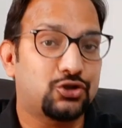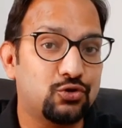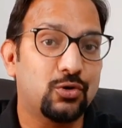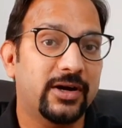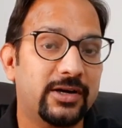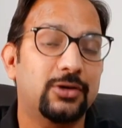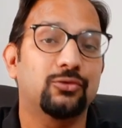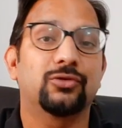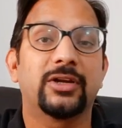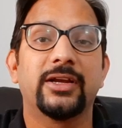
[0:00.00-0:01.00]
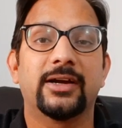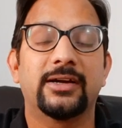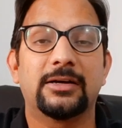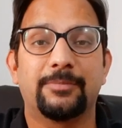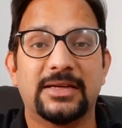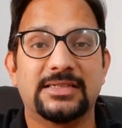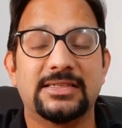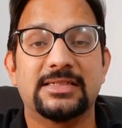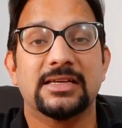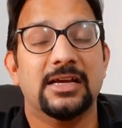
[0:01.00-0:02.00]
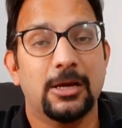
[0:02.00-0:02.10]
200 to 300 pages